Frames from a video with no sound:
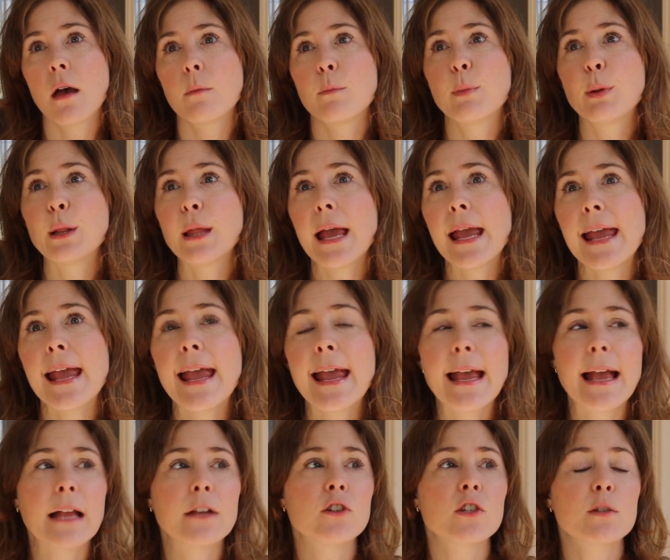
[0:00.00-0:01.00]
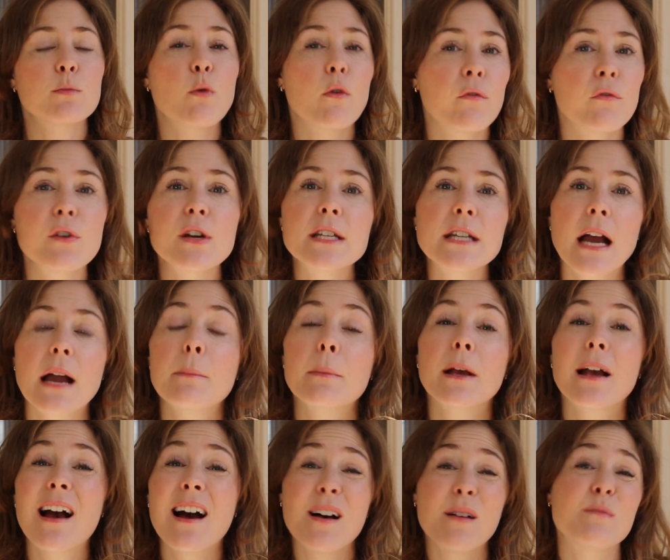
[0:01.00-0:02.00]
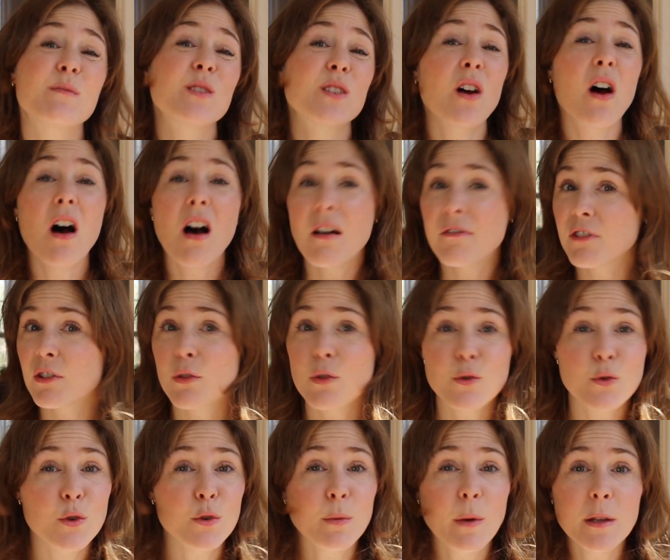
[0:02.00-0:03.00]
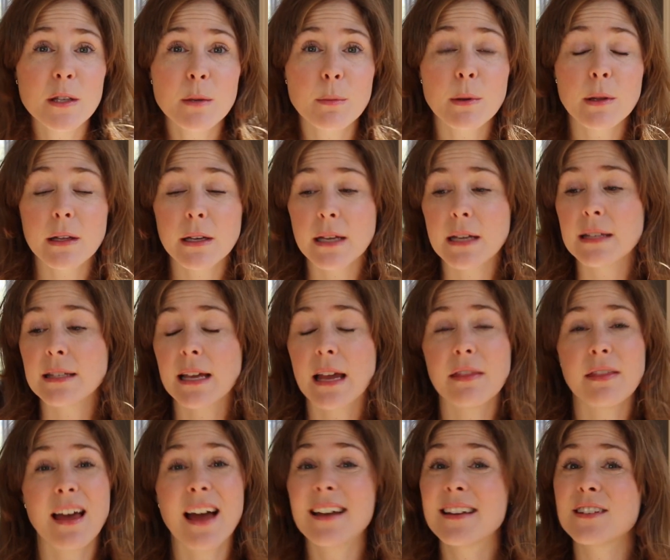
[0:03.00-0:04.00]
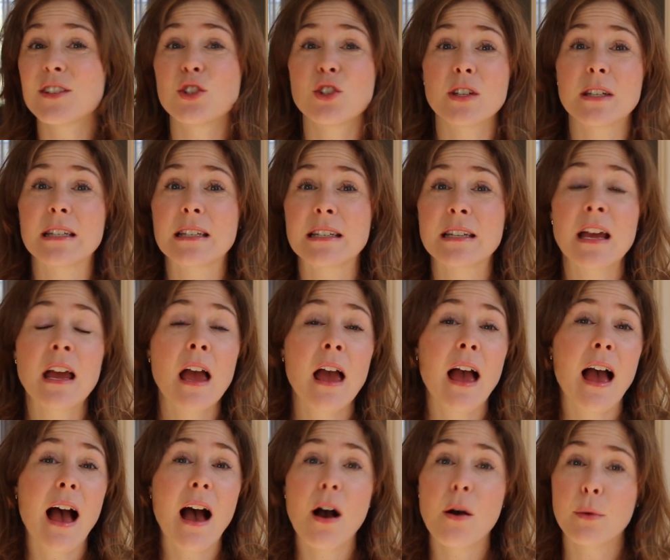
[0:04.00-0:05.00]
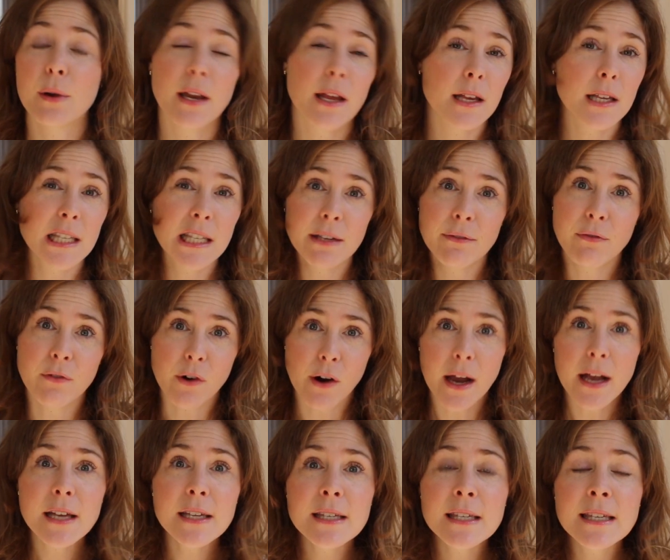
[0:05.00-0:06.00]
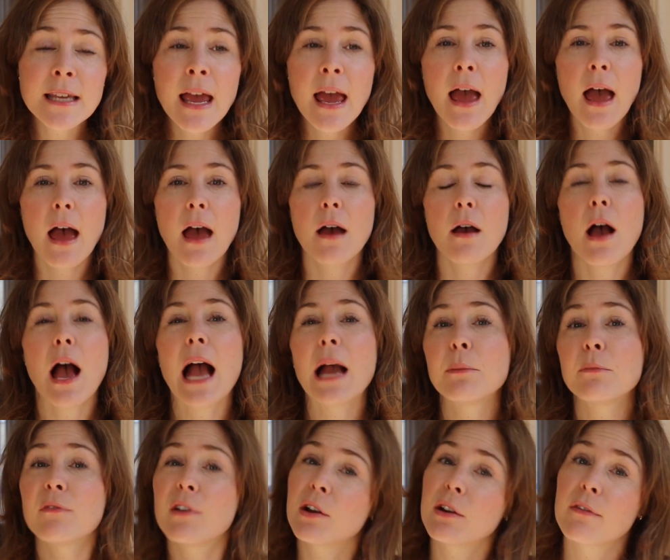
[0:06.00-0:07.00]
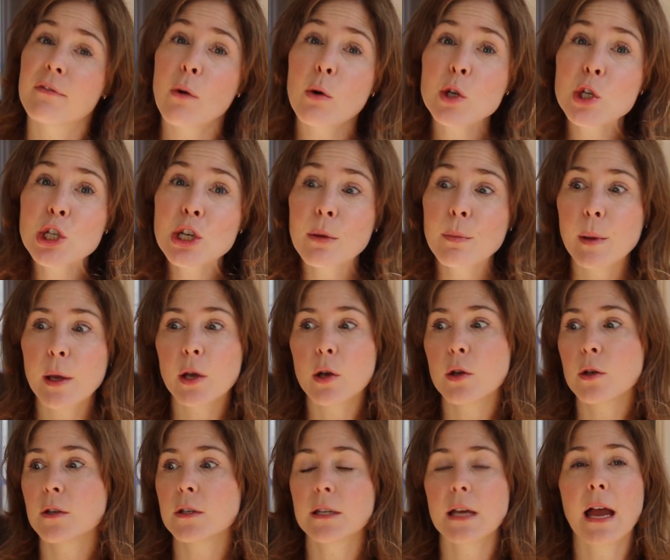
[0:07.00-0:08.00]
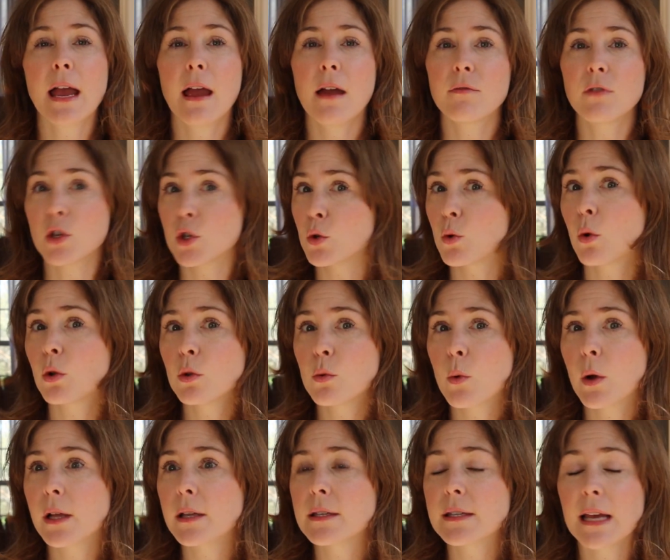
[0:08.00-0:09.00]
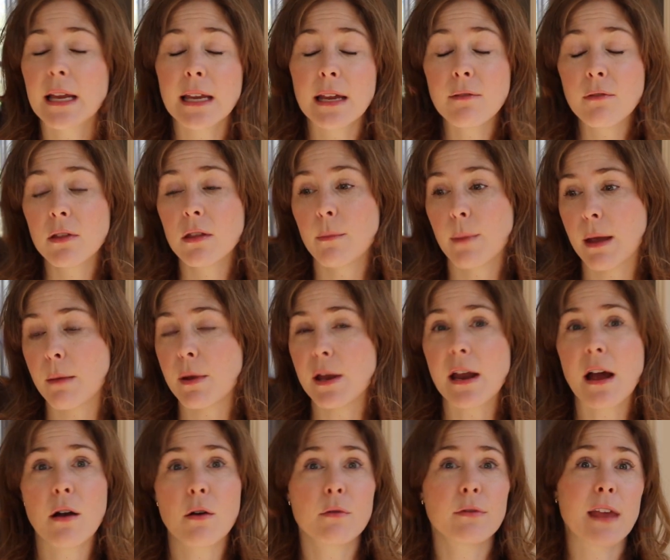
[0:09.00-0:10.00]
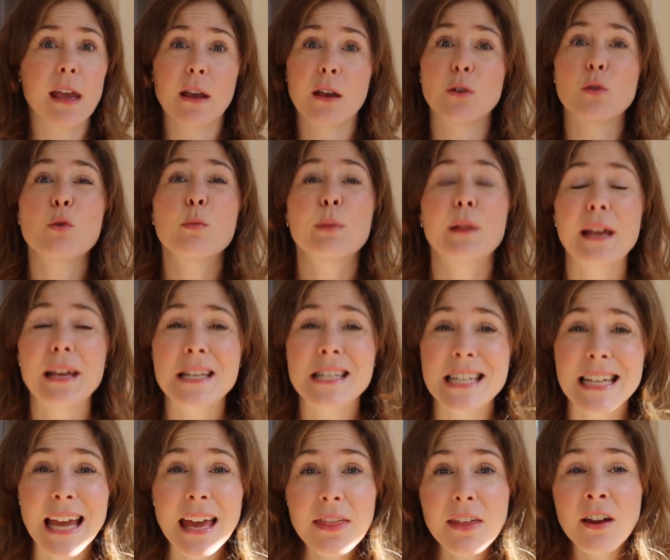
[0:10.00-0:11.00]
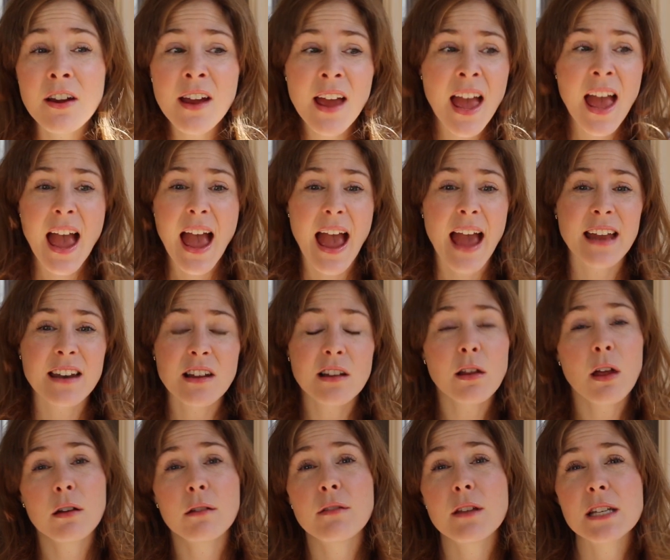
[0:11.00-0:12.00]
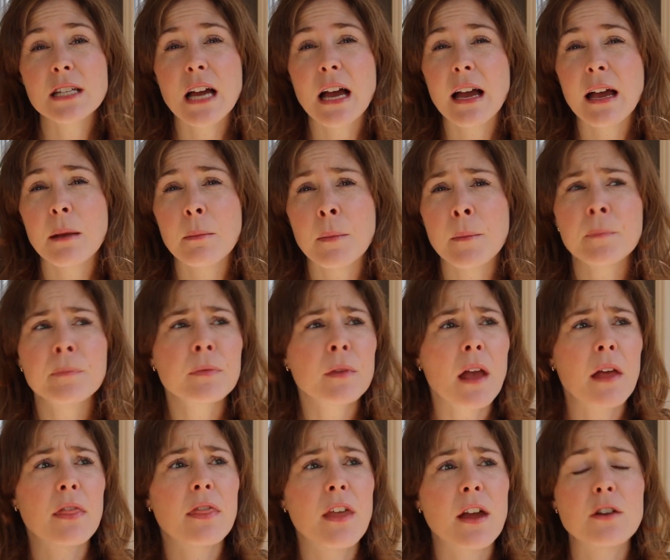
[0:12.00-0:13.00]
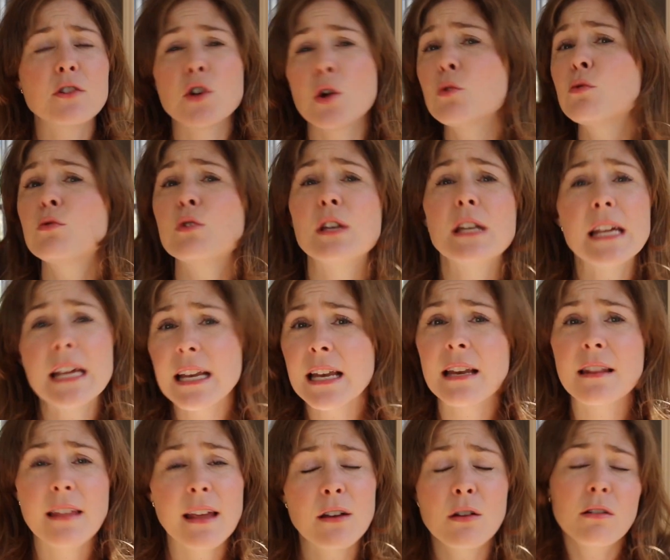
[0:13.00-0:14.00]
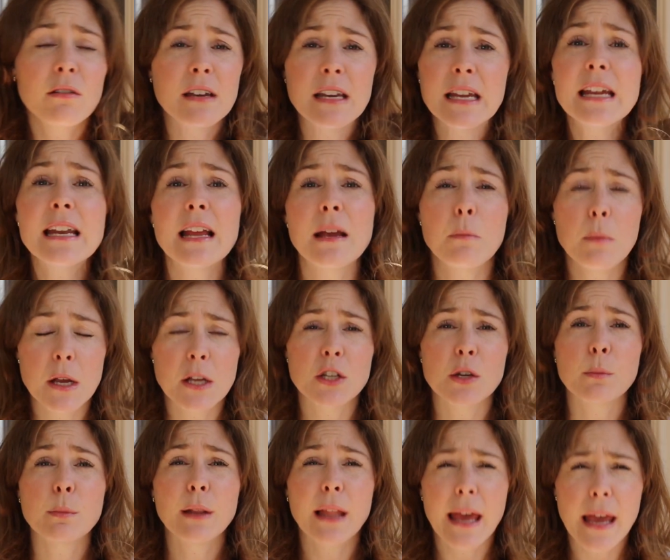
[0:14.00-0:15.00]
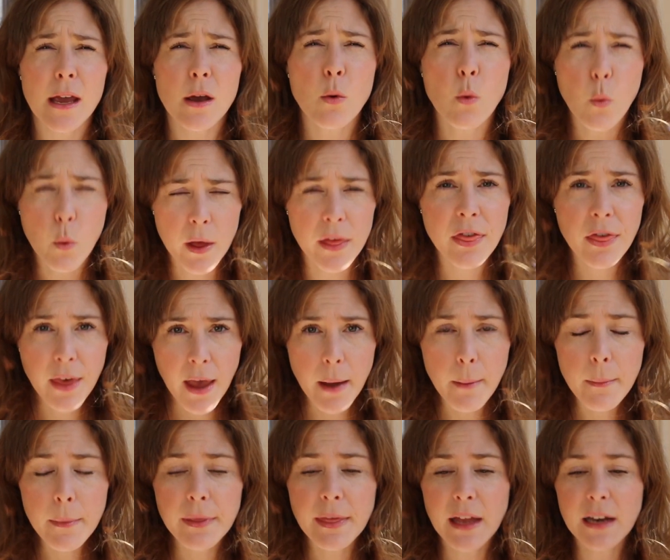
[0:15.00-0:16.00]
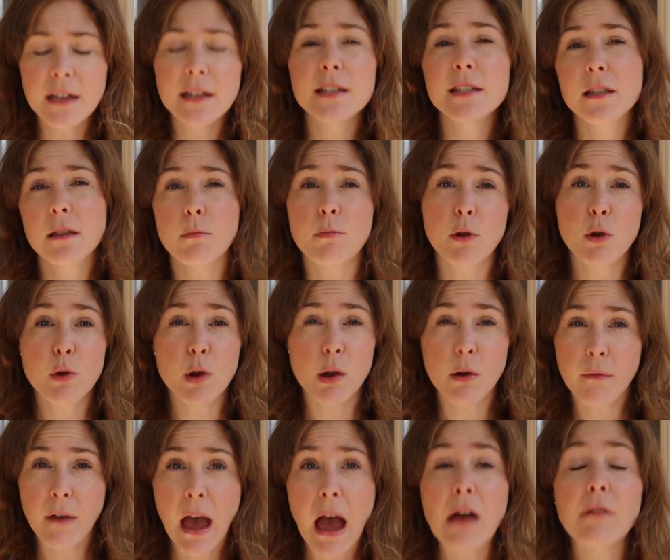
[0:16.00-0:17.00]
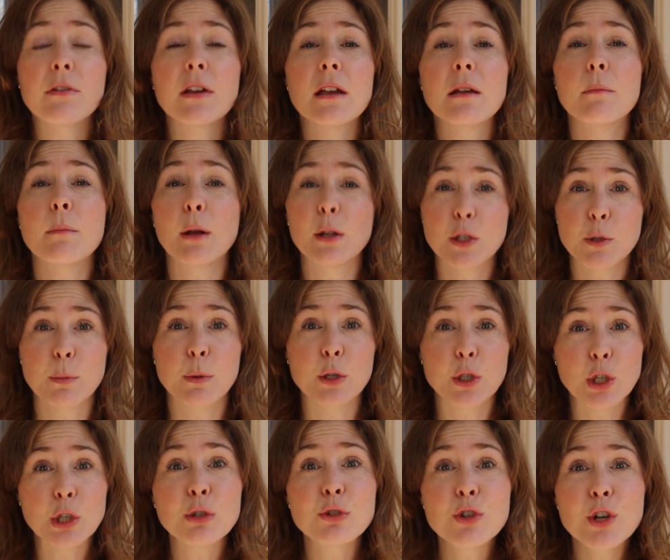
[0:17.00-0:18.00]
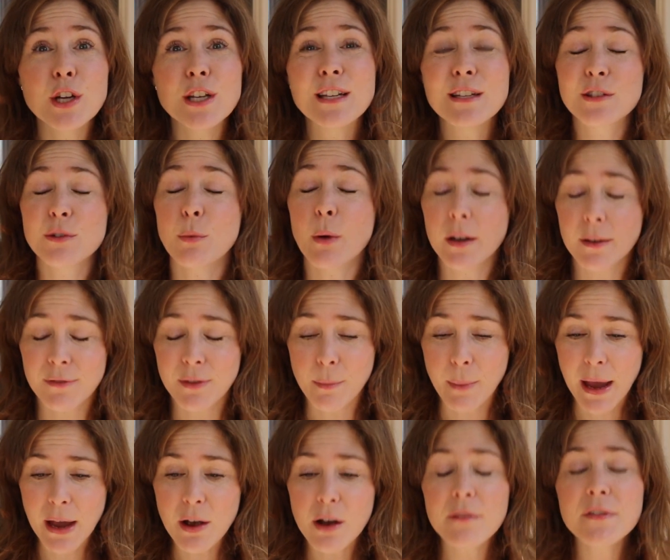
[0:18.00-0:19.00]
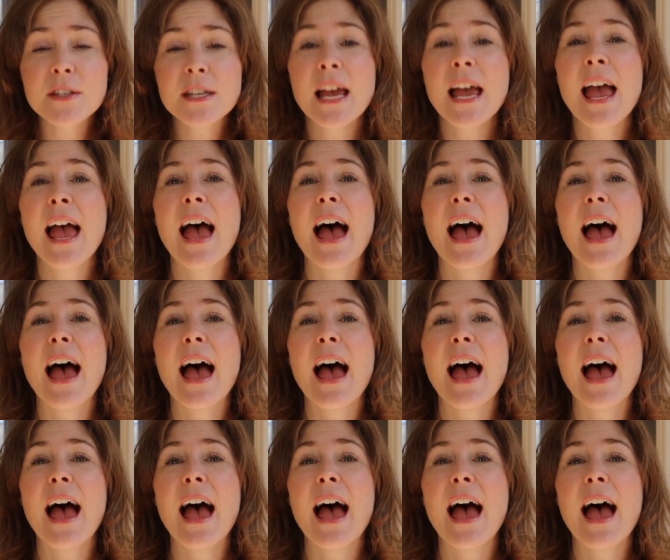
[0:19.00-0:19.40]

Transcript: playing and just more free time comes after those responsibilities, and that is just how it is for us. I'm very fortunate because I have the two older ones and even the baby now. They can all play together, and a lot of the time they're not needing me to play with them. That is the beauty of having multiple children. It's one of the payoffs.